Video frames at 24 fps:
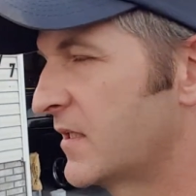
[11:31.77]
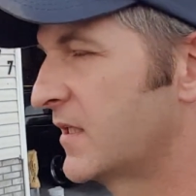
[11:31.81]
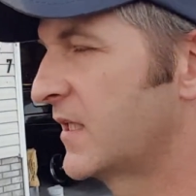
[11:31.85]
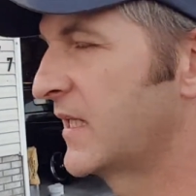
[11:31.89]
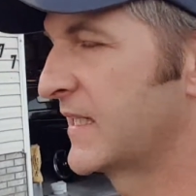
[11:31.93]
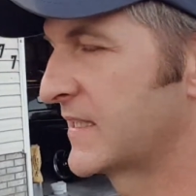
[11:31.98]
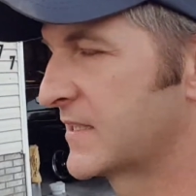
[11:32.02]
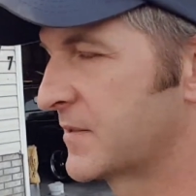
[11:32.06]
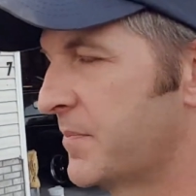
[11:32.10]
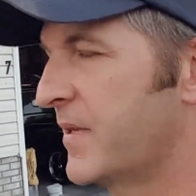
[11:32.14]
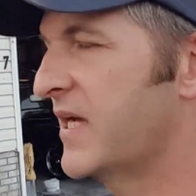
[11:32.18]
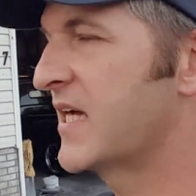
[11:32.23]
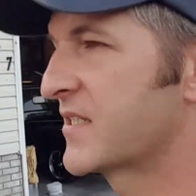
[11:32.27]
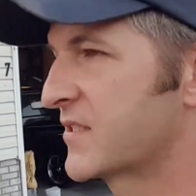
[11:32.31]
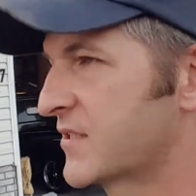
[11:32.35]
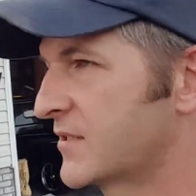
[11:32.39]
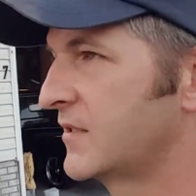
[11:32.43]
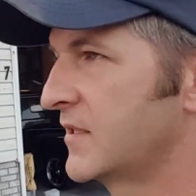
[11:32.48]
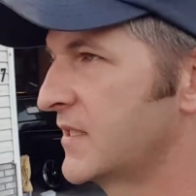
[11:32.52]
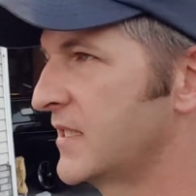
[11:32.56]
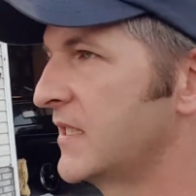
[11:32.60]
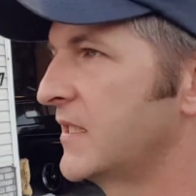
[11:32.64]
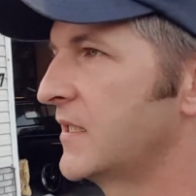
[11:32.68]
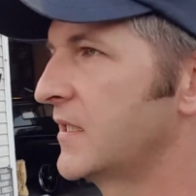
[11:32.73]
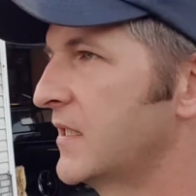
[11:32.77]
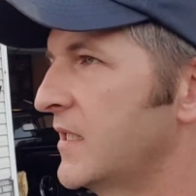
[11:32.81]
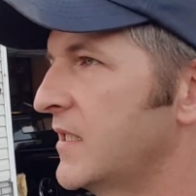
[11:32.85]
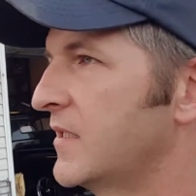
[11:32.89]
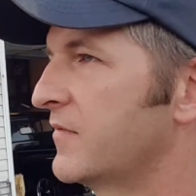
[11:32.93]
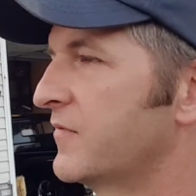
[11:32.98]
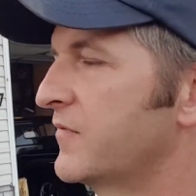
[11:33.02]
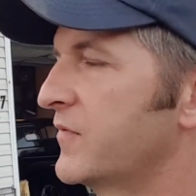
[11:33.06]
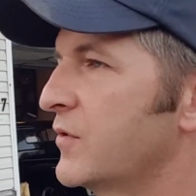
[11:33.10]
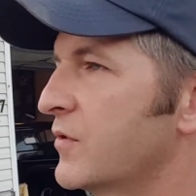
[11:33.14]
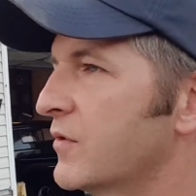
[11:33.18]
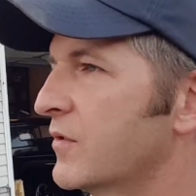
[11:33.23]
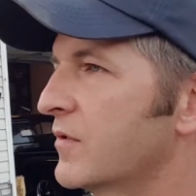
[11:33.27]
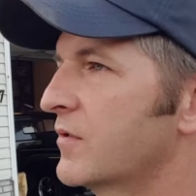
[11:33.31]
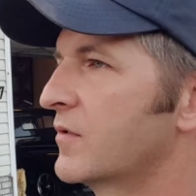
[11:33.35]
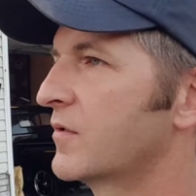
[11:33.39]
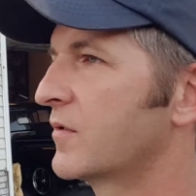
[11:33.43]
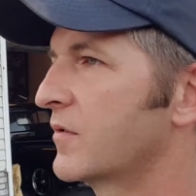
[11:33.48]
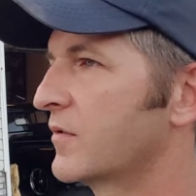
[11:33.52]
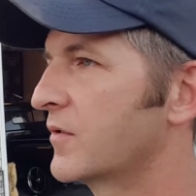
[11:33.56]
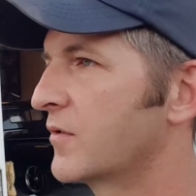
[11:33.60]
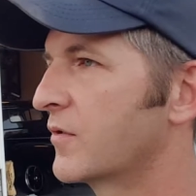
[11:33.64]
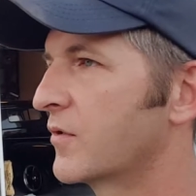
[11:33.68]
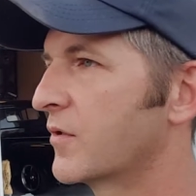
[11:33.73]
especially if
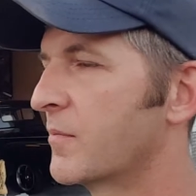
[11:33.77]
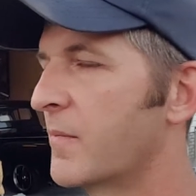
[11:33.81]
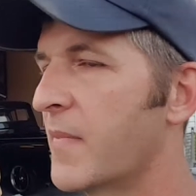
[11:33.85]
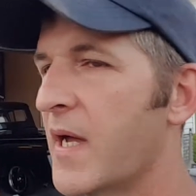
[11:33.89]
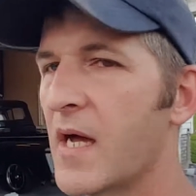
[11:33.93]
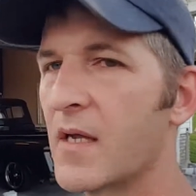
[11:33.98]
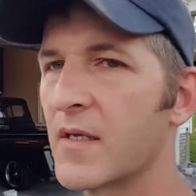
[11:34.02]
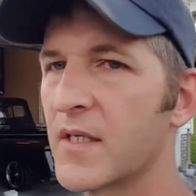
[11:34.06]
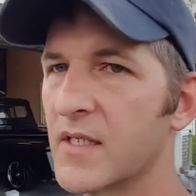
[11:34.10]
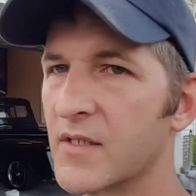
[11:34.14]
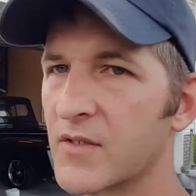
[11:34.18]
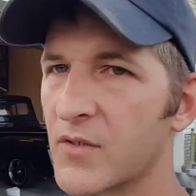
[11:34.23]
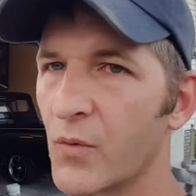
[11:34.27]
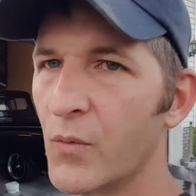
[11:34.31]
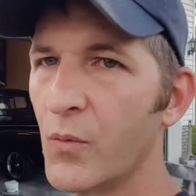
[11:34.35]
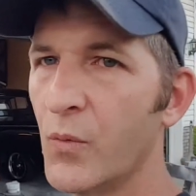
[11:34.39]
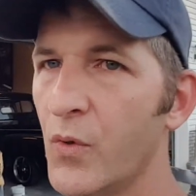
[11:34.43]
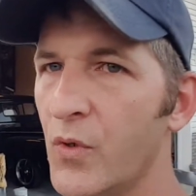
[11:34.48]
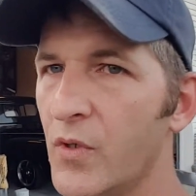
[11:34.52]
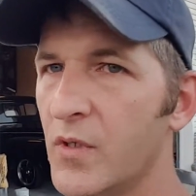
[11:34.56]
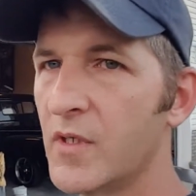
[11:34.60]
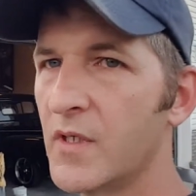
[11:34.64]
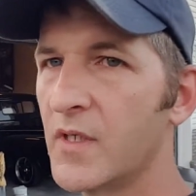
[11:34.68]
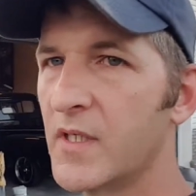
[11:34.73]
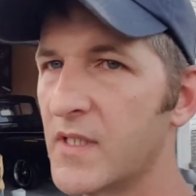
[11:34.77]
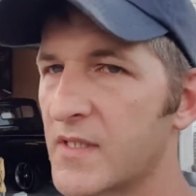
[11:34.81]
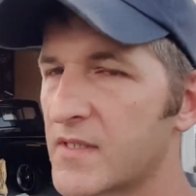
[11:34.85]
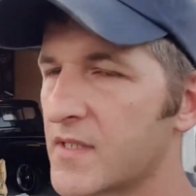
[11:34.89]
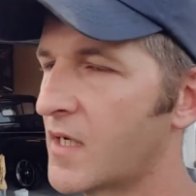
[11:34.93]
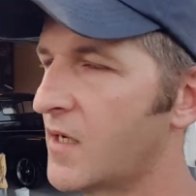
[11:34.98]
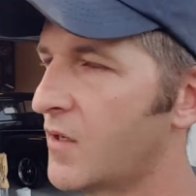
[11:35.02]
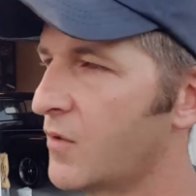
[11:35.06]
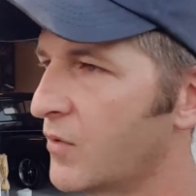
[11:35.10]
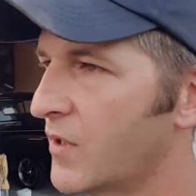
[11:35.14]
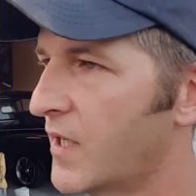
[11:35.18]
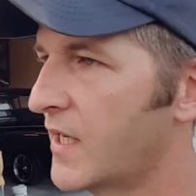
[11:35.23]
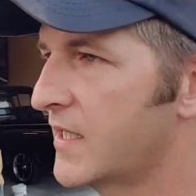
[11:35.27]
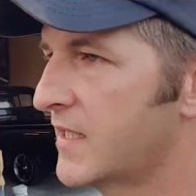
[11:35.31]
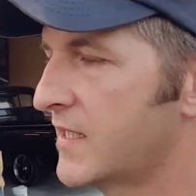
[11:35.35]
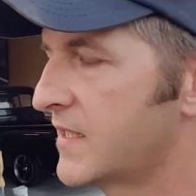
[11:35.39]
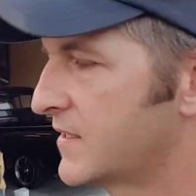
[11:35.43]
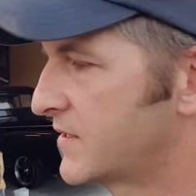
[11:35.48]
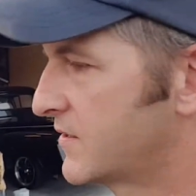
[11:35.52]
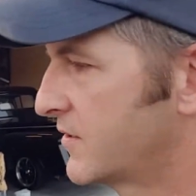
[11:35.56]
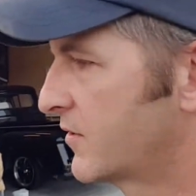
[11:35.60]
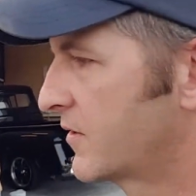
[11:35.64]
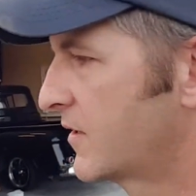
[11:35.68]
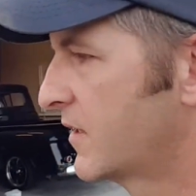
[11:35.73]
you're mounting it to wood. It's a whole lot
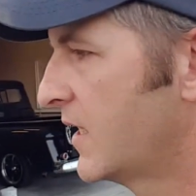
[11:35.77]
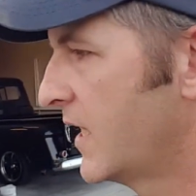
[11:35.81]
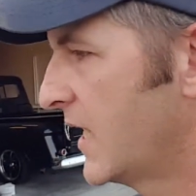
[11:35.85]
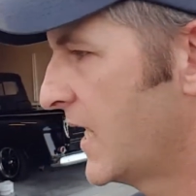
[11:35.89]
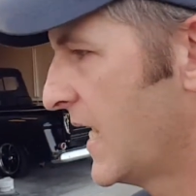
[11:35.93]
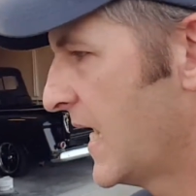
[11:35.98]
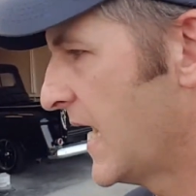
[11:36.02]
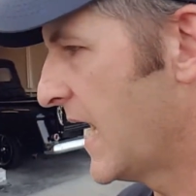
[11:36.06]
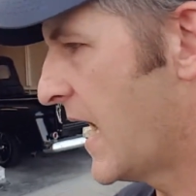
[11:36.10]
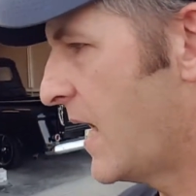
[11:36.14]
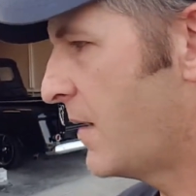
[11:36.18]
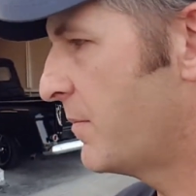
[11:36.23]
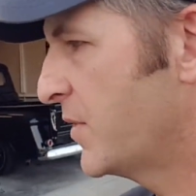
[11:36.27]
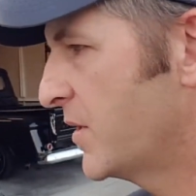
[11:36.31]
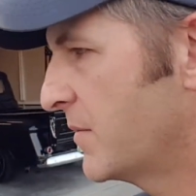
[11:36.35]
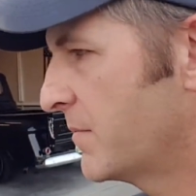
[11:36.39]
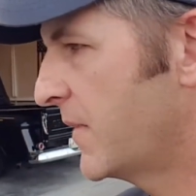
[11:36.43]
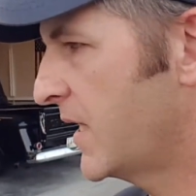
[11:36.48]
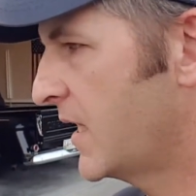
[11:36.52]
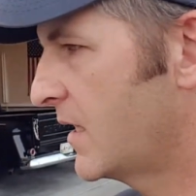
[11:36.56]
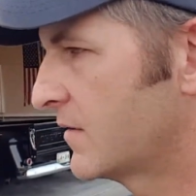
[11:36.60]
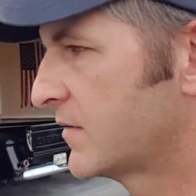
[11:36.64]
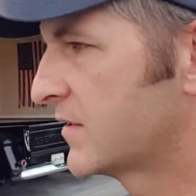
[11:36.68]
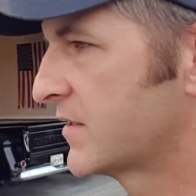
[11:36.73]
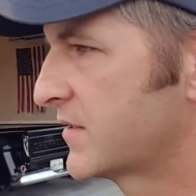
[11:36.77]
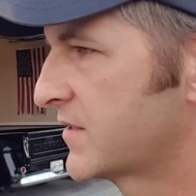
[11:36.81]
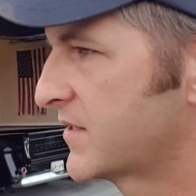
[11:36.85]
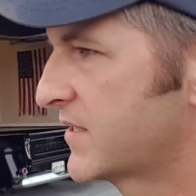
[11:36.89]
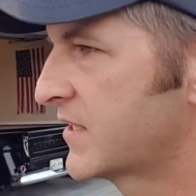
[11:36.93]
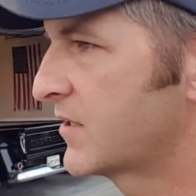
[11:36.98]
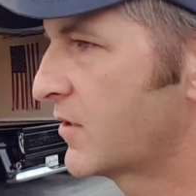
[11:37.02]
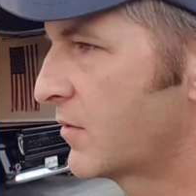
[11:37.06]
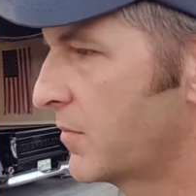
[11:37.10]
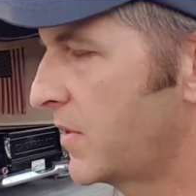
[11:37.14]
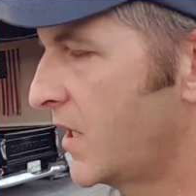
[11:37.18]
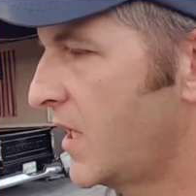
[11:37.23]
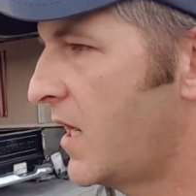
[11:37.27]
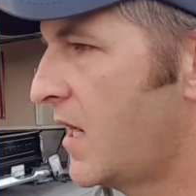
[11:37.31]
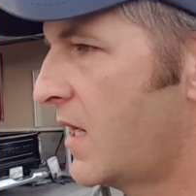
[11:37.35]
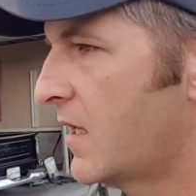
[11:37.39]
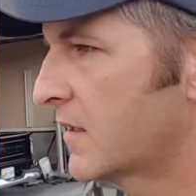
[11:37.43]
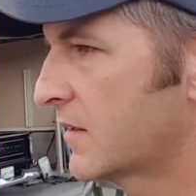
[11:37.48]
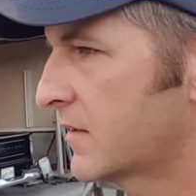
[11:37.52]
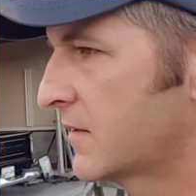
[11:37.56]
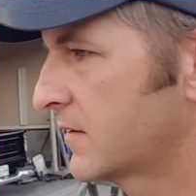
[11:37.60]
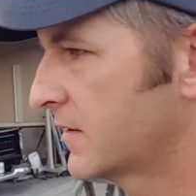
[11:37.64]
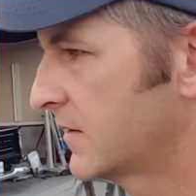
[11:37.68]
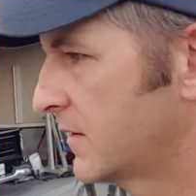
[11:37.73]
easier. I'll be mounting the center block
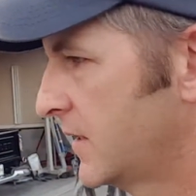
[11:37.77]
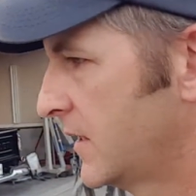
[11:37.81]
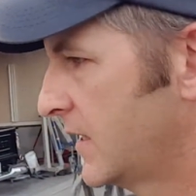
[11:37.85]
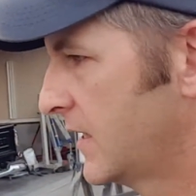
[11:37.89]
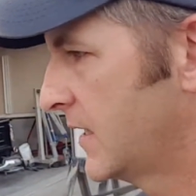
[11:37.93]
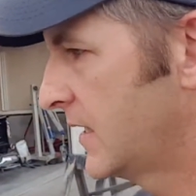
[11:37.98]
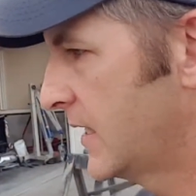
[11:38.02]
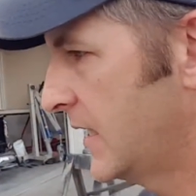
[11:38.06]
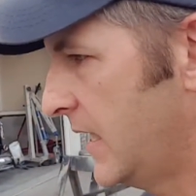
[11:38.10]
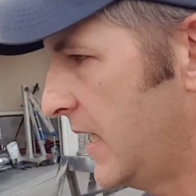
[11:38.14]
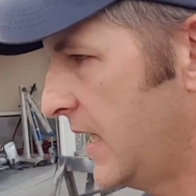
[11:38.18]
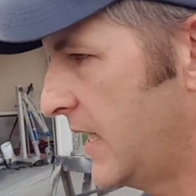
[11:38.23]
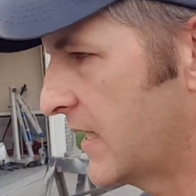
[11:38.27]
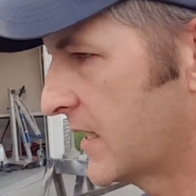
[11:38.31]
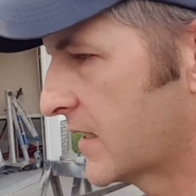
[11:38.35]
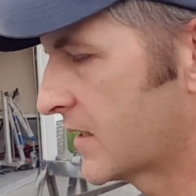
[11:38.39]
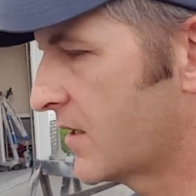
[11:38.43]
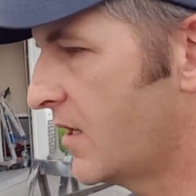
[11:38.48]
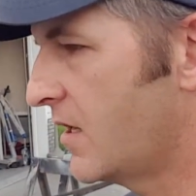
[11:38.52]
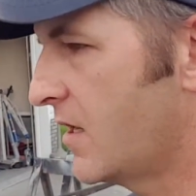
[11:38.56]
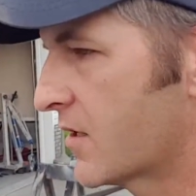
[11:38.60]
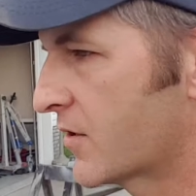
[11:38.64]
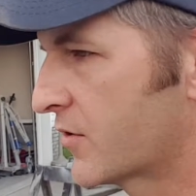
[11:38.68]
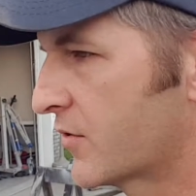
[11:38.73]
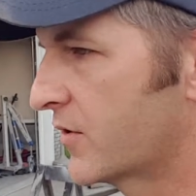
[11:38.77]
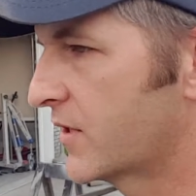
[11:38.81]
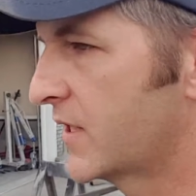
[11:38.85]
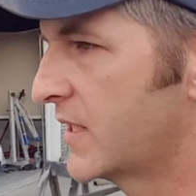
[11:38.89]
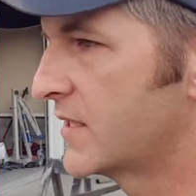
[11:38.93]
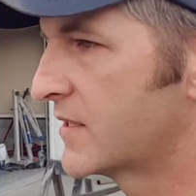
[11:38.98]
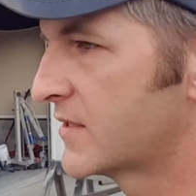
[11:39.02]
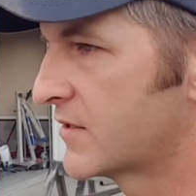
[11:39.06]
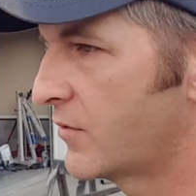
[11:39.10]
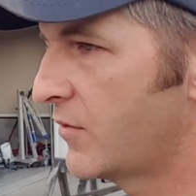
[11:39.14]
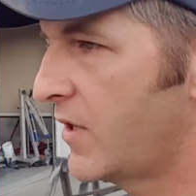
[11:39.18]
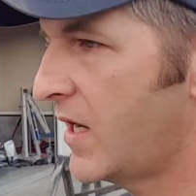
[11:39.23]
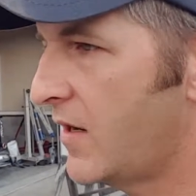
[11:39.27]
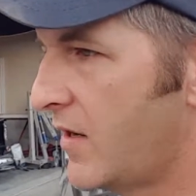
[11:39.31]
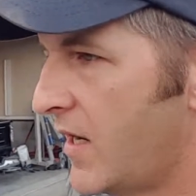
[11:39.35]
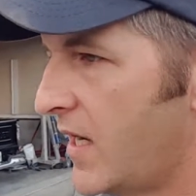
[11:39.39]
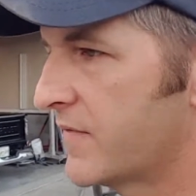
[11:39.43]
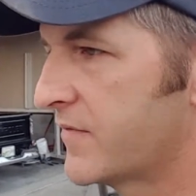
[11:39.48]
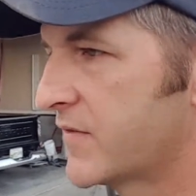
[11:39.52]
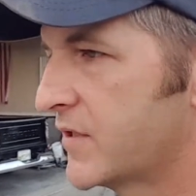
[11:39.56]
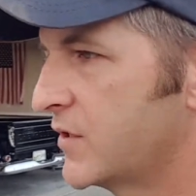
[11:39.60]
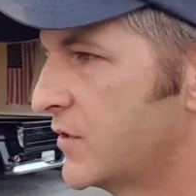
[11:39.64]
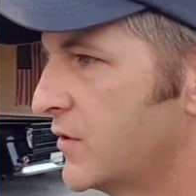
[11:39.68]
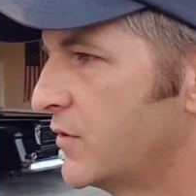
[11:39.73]
and concrete, so I'll
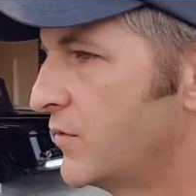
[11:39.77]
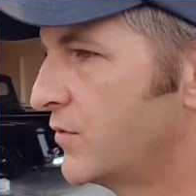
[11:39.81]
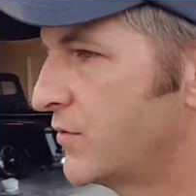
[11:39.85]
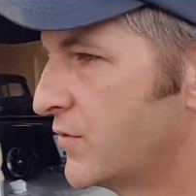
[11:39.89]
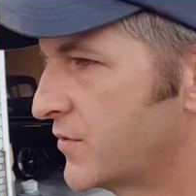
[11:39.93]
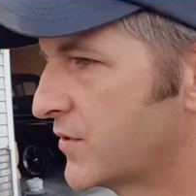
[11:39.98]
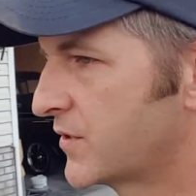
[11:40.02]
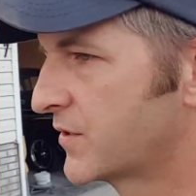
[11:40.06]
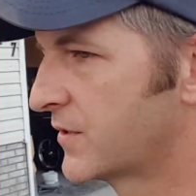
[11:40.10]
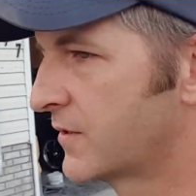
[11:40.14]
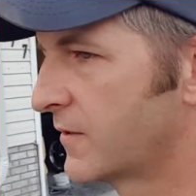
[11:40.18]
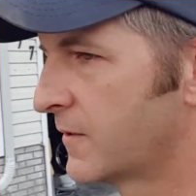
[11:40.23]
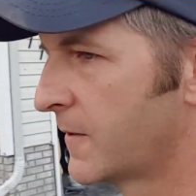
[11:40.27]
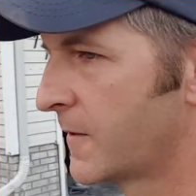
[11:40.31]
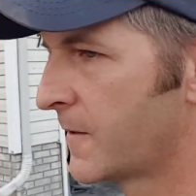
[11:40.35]
have to use